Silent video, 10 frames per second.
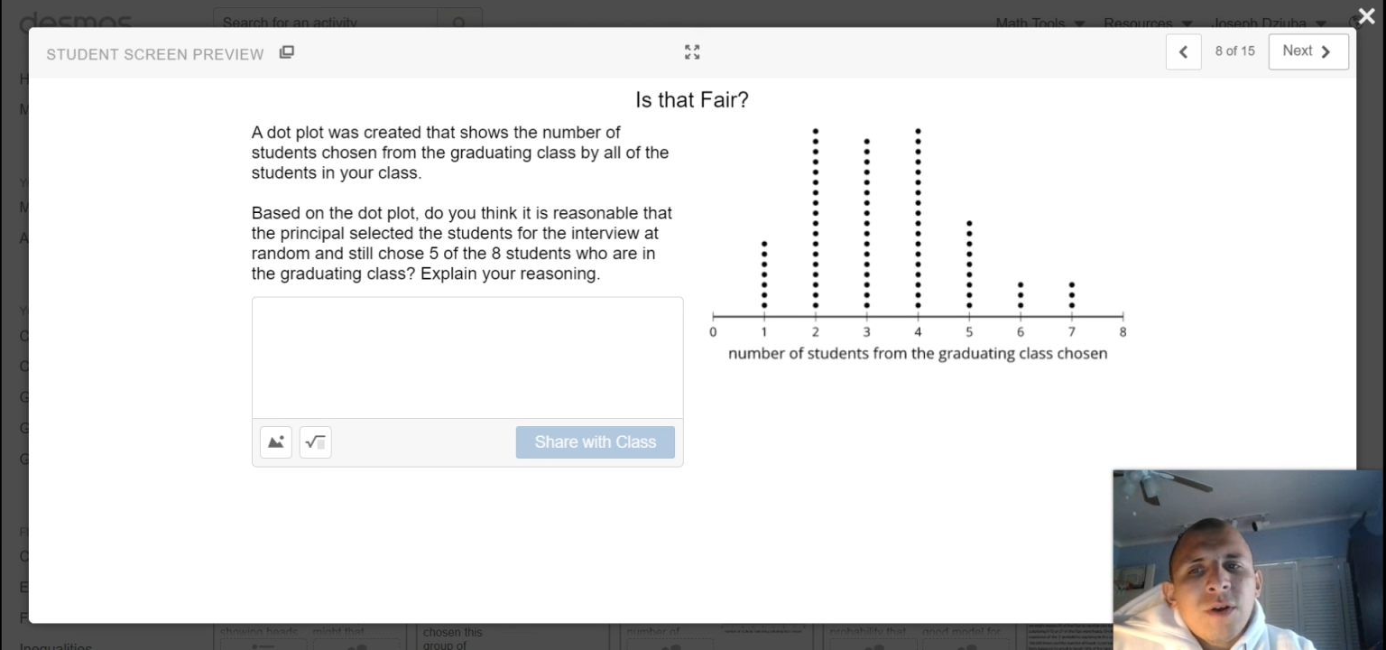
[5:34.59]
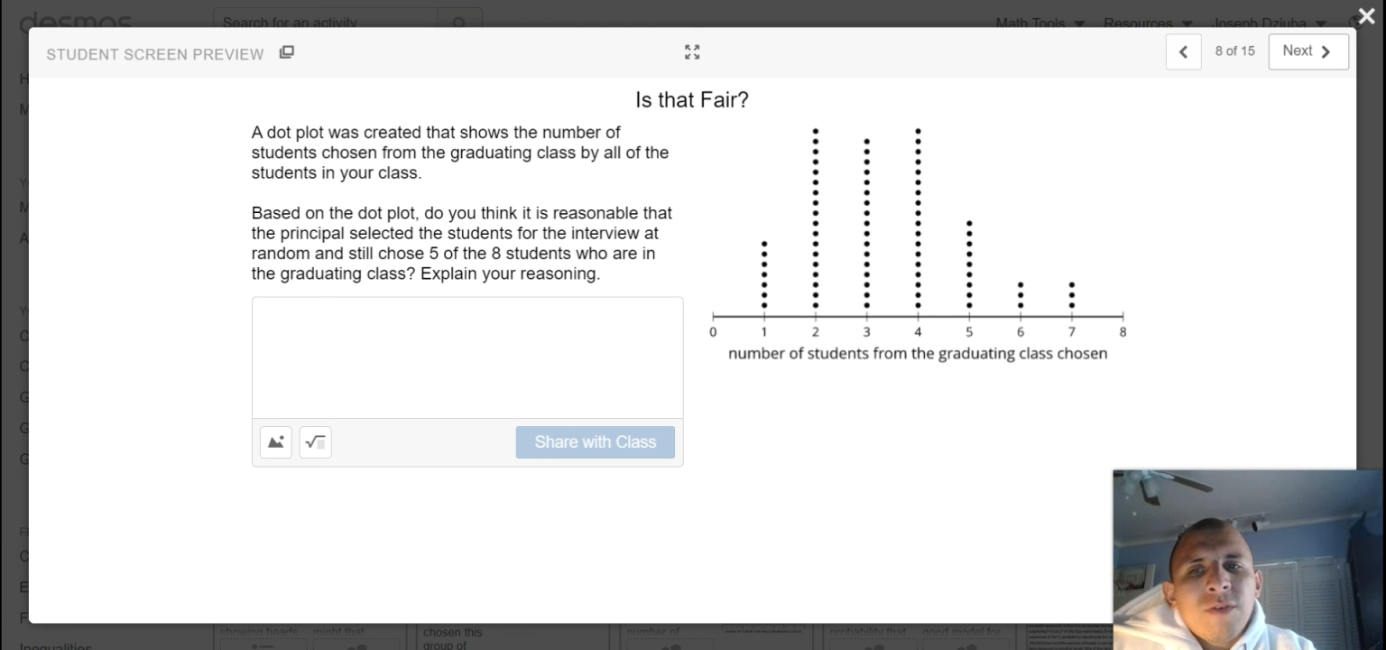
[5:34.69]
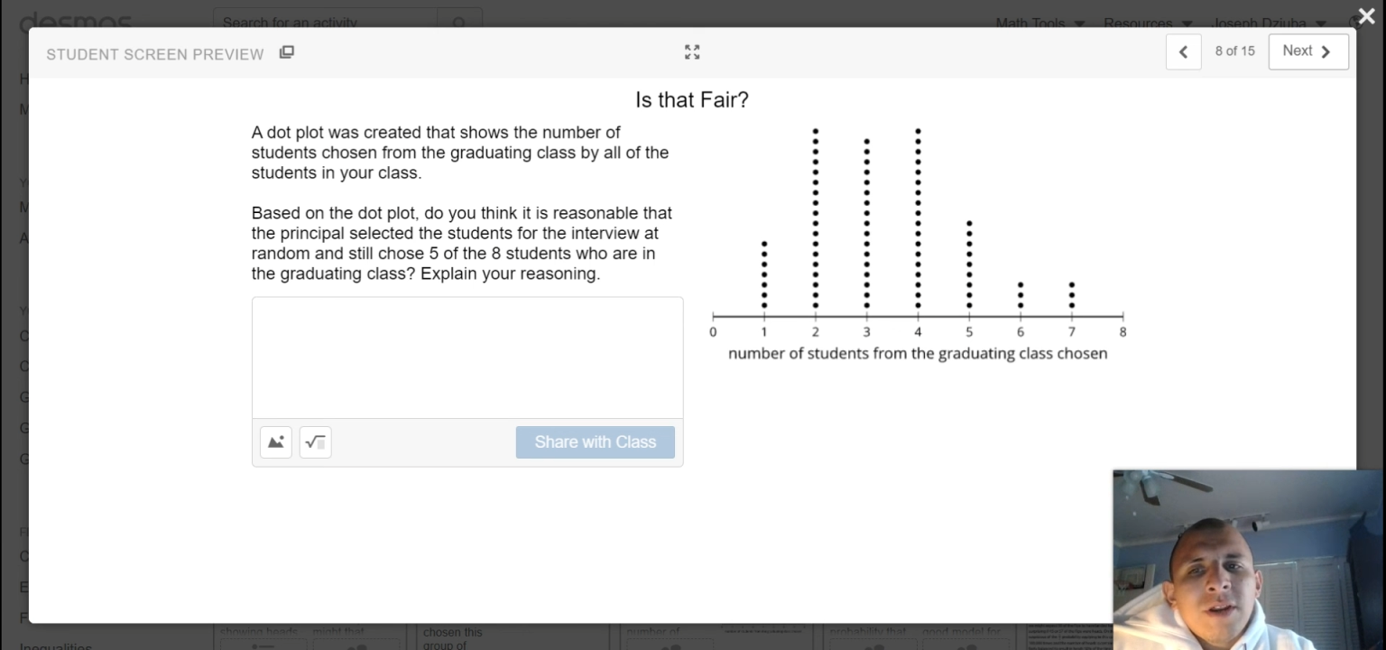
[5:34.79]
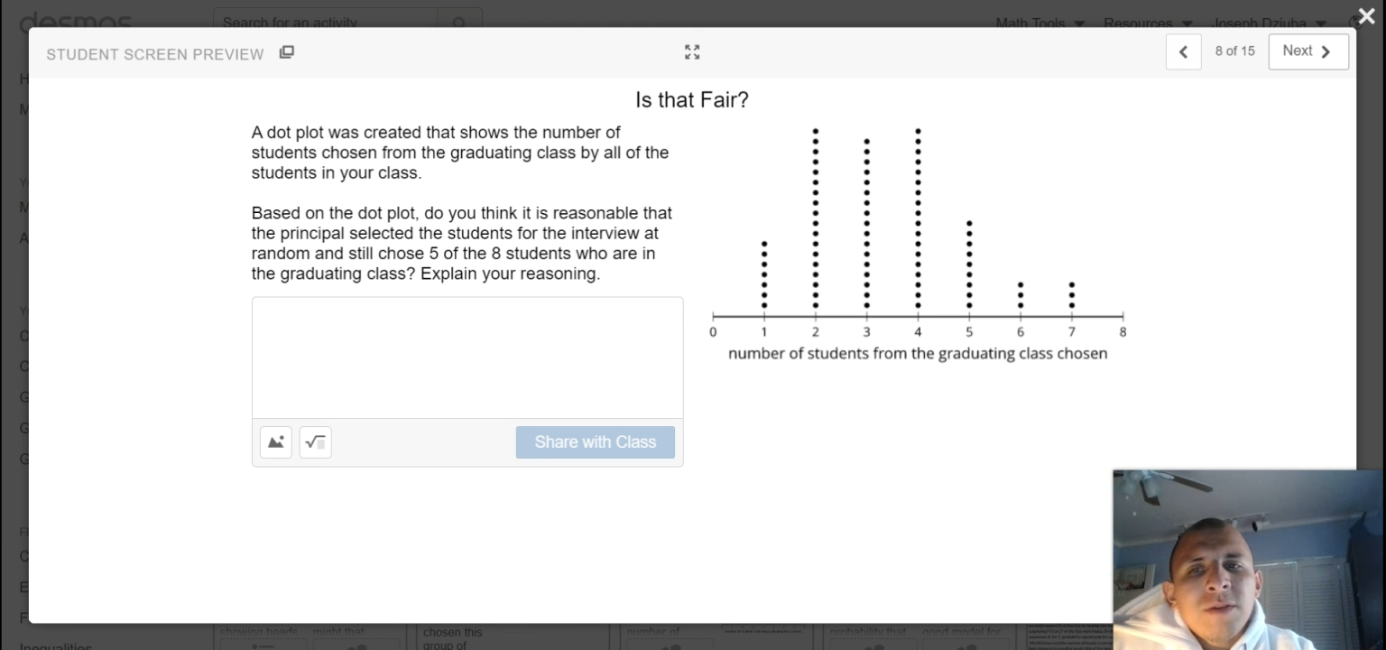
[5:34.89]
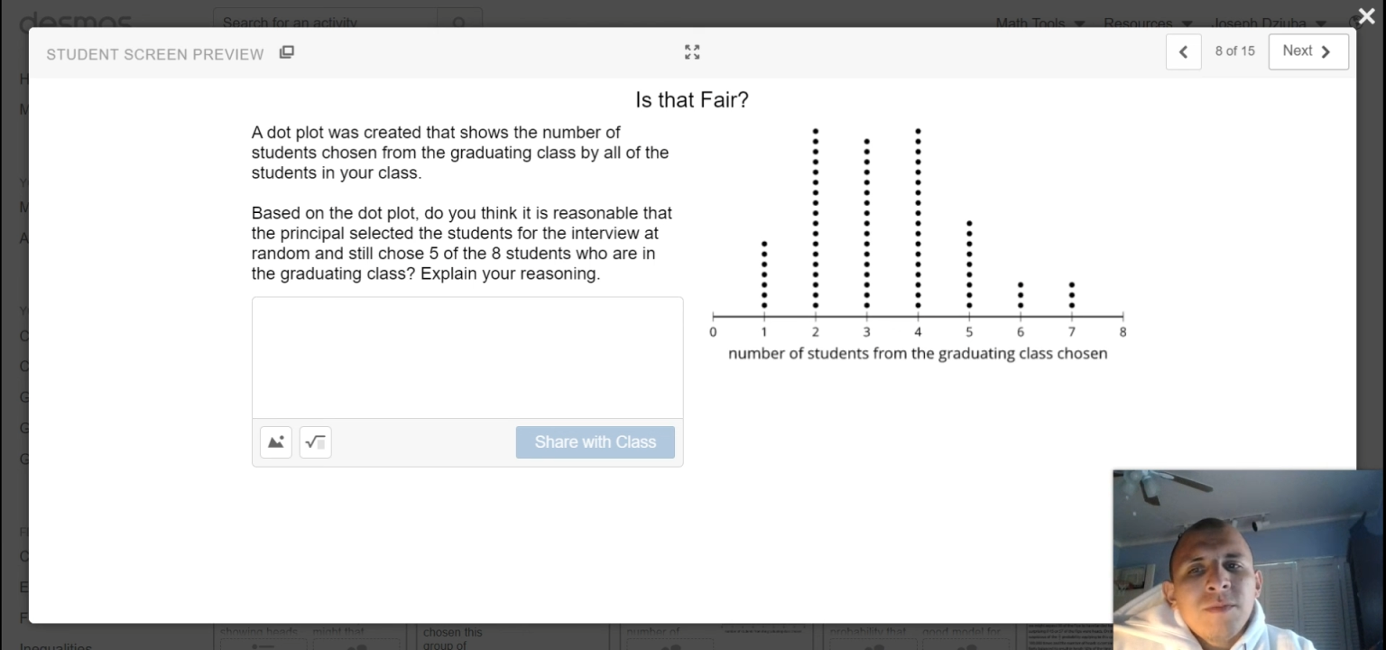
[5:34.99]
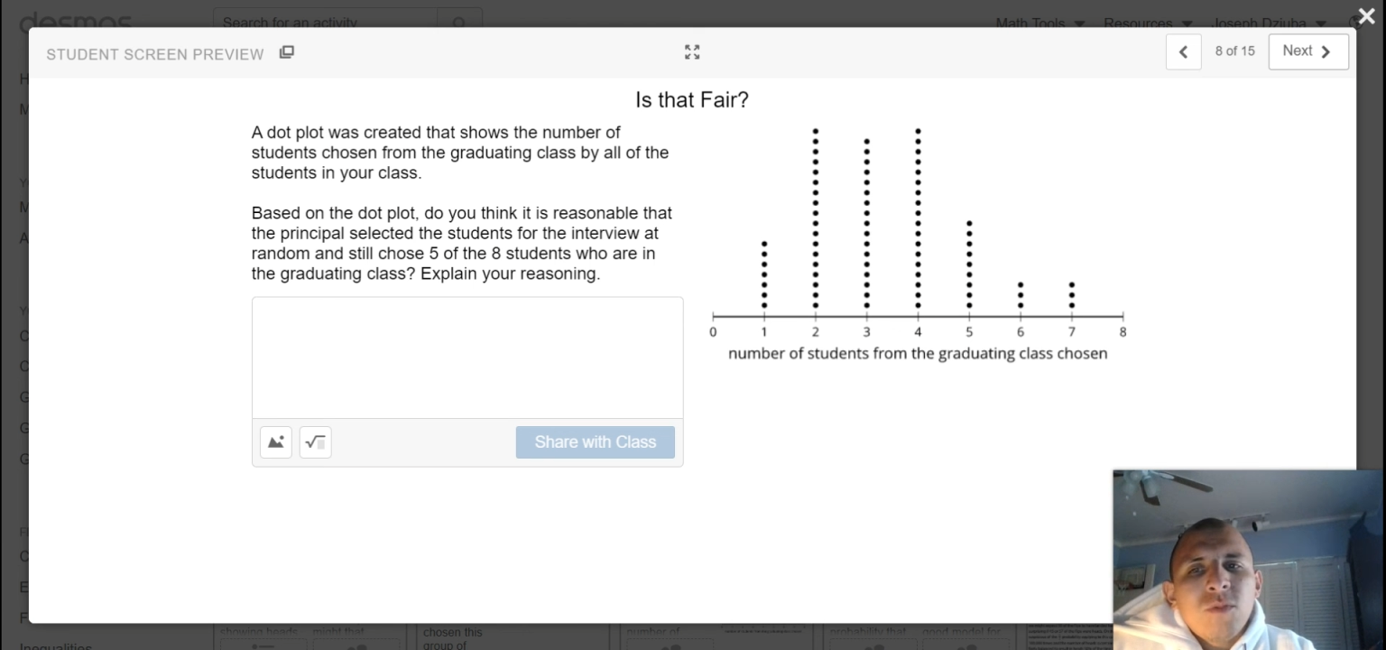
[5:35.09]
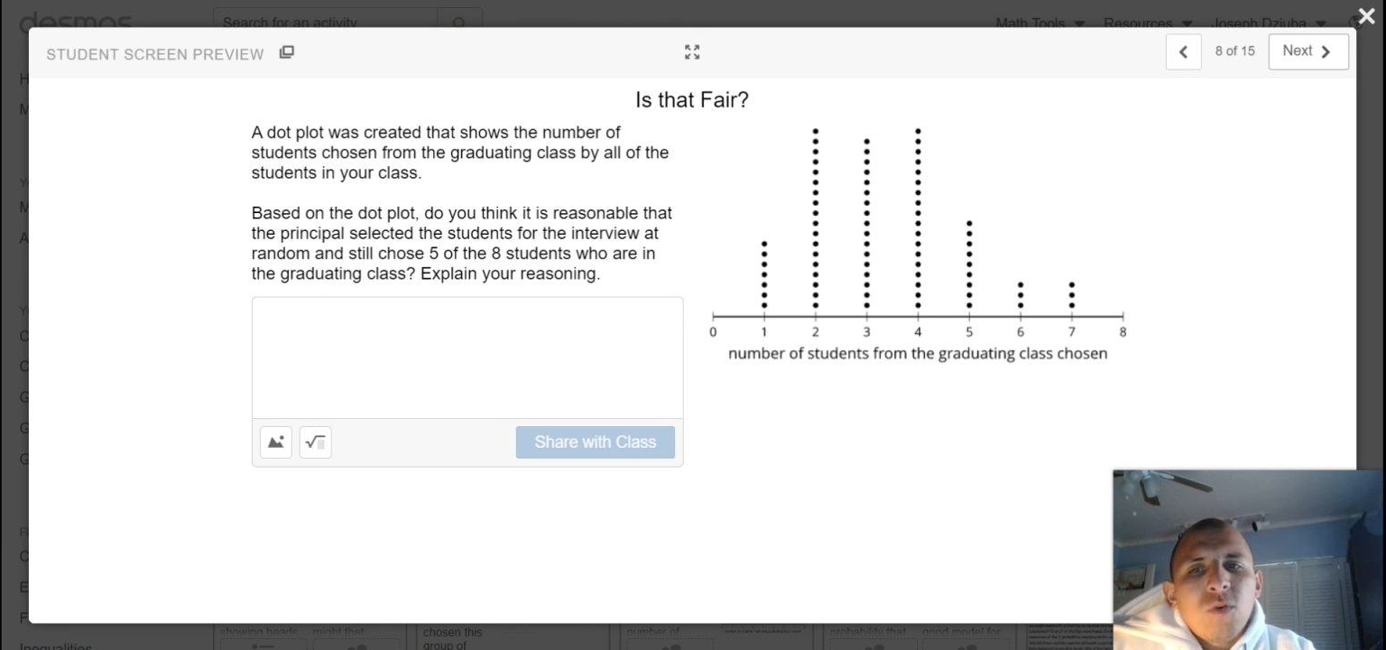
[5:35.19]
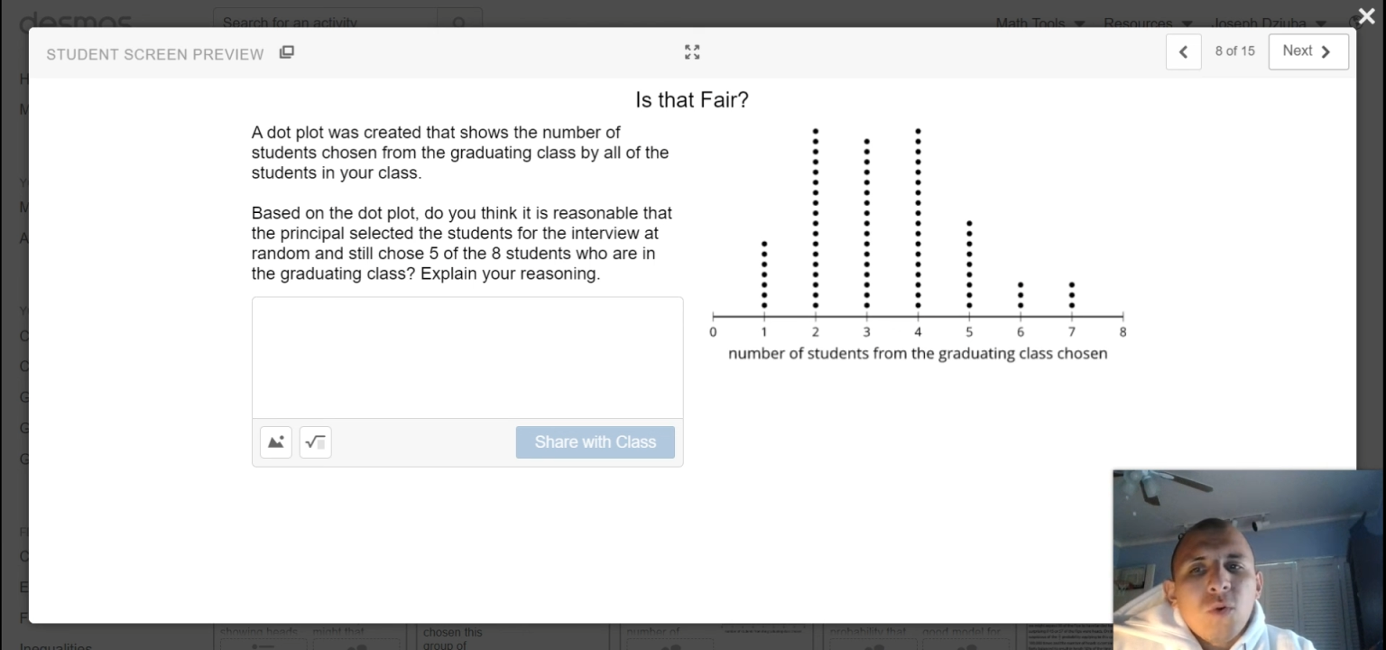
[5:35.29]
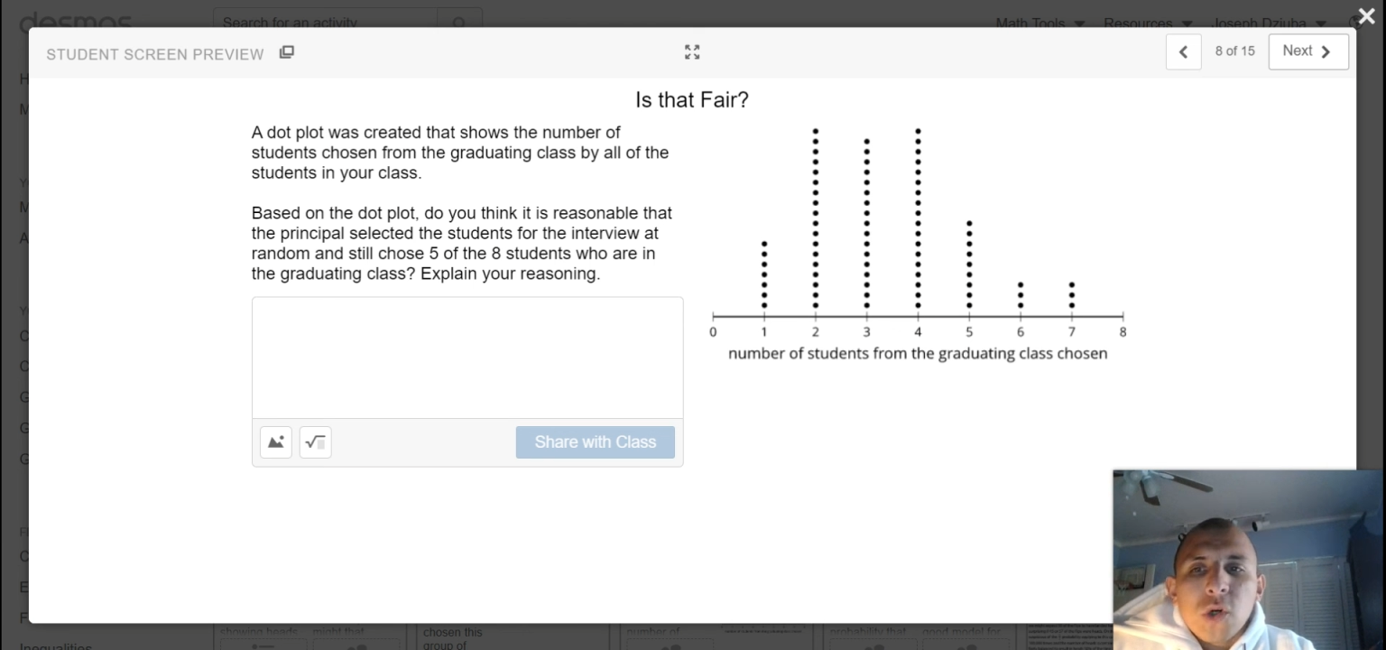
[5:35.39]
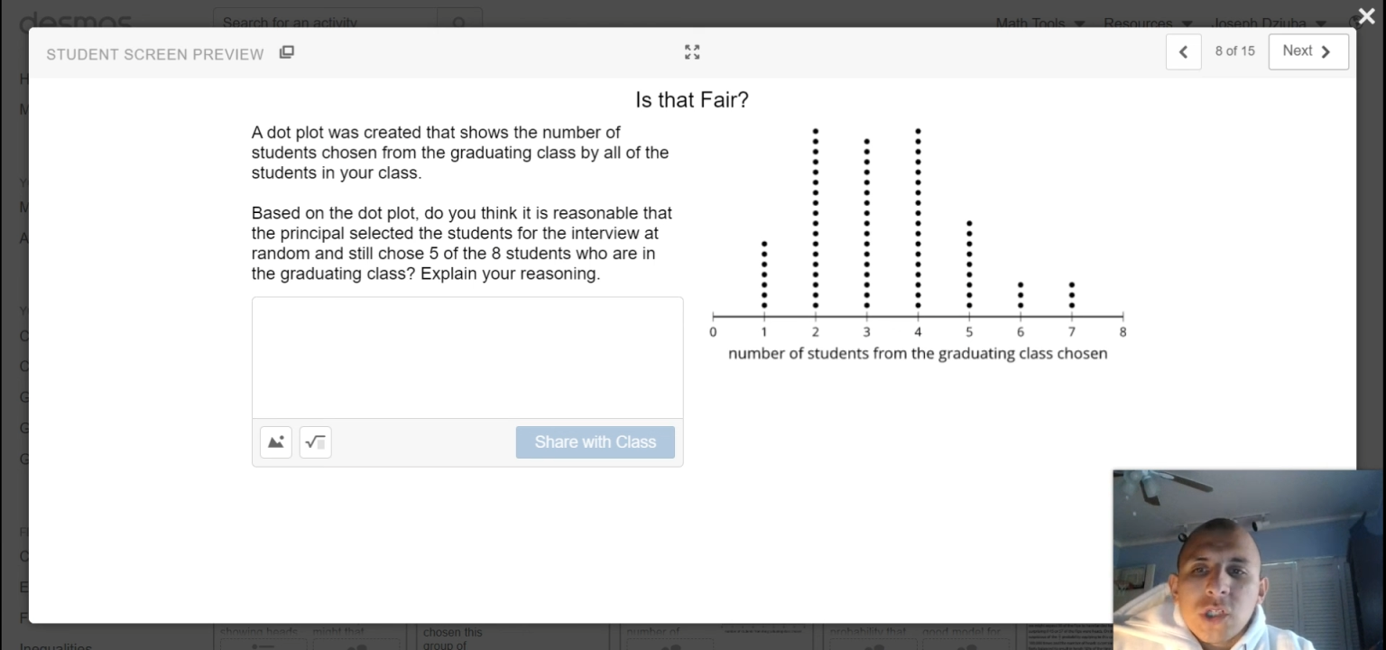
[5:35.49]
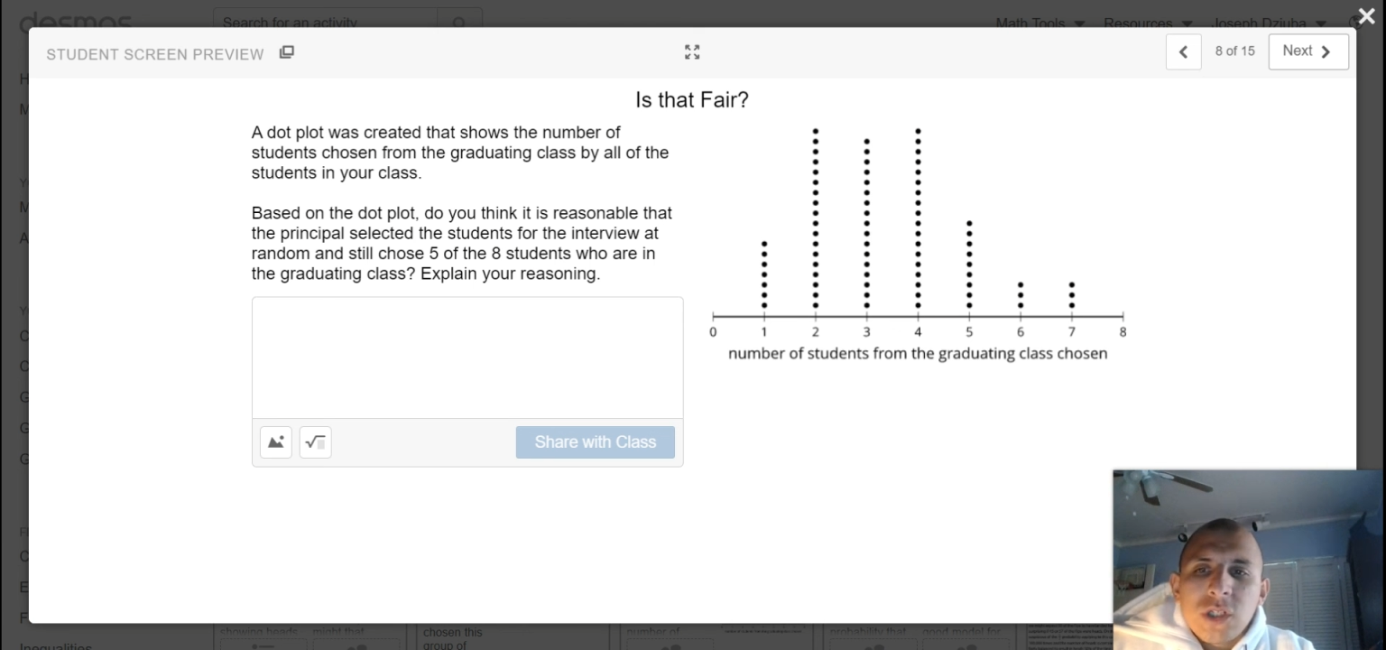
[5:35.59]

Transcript: at random, or